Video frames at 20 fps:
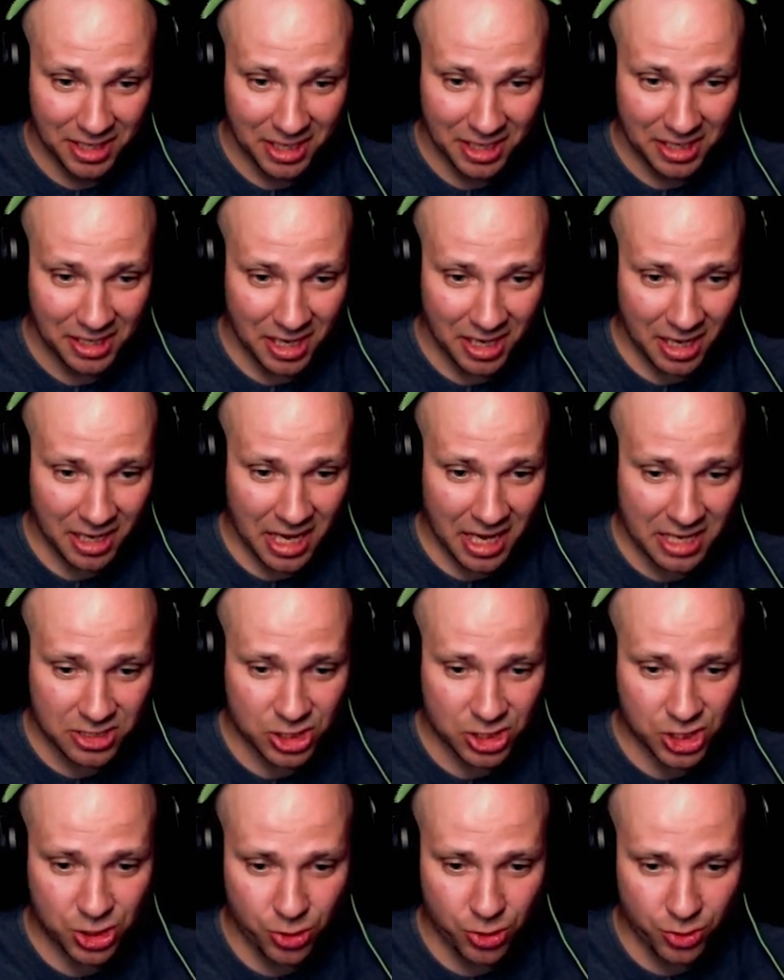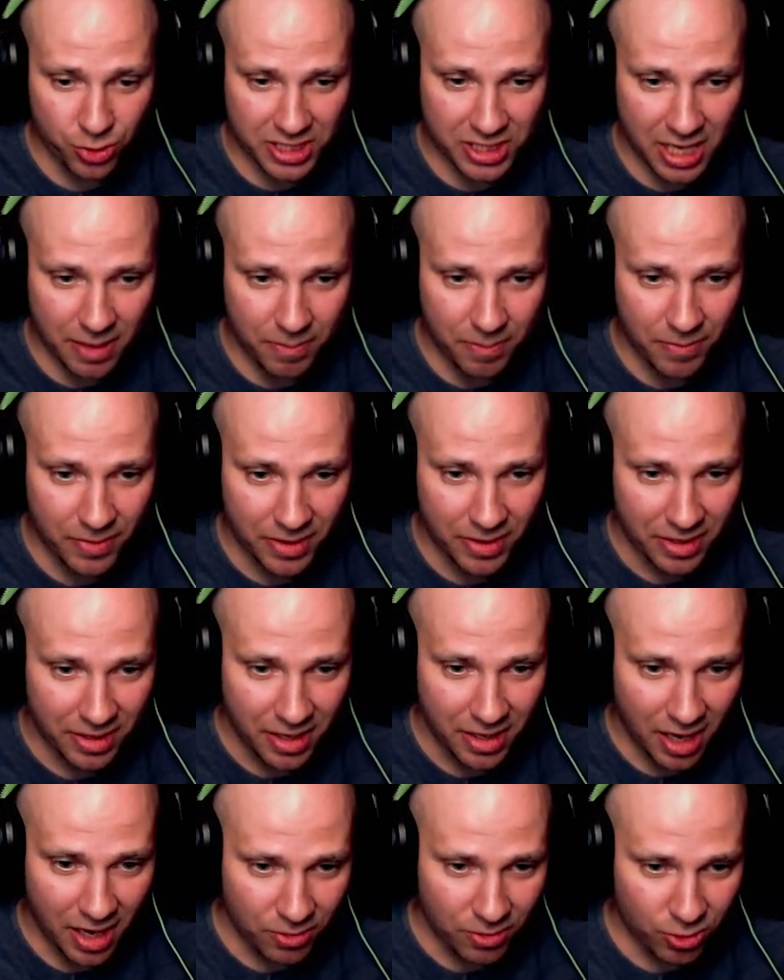I can't shoot him!
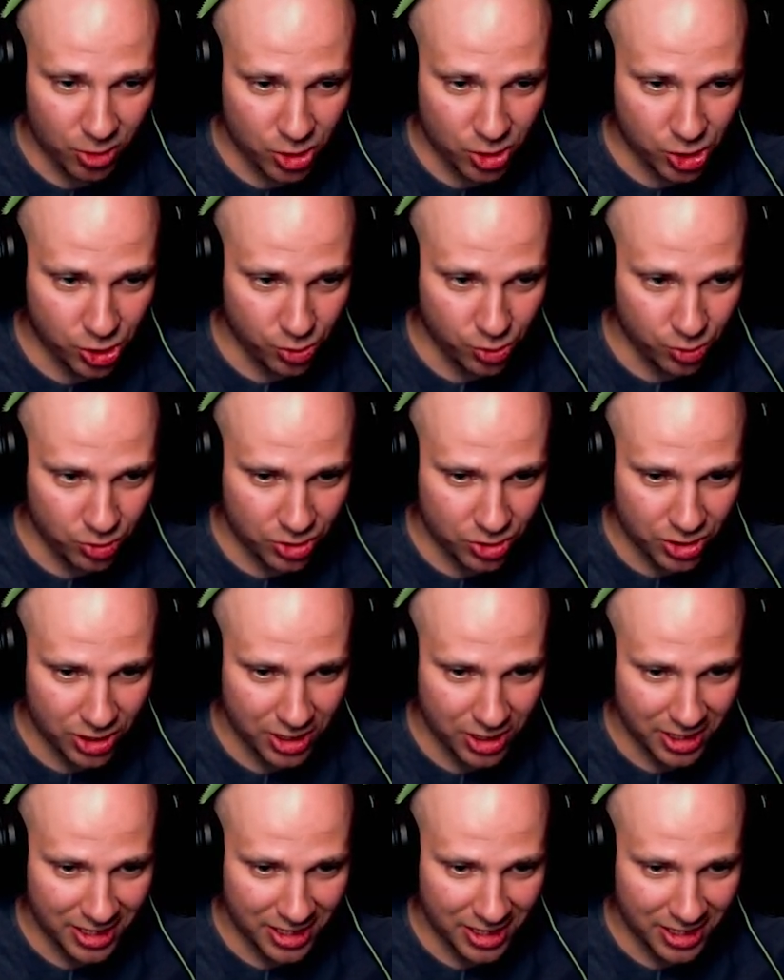How do I shoot?